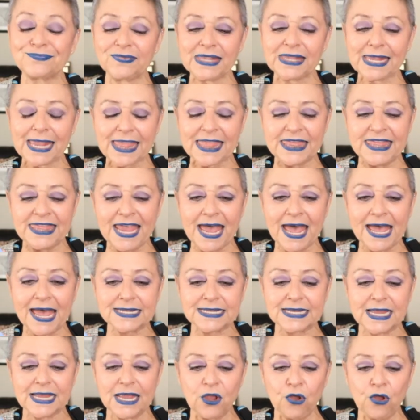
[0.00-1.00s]

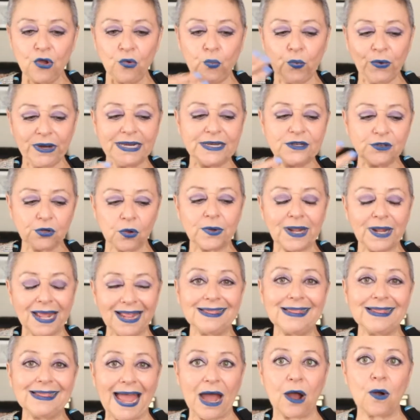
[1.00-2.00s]
that we don't
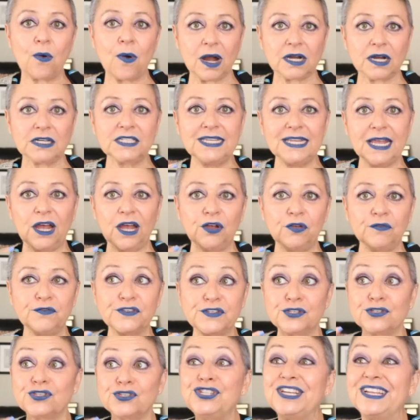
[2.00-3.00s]
allow
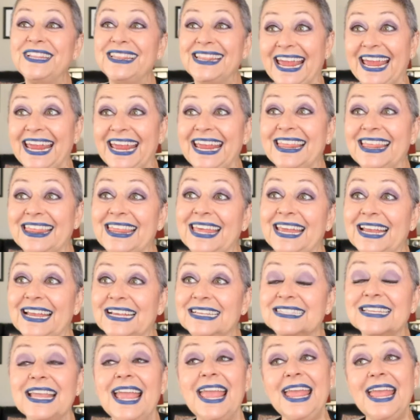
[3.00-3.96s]
ourselves to like things.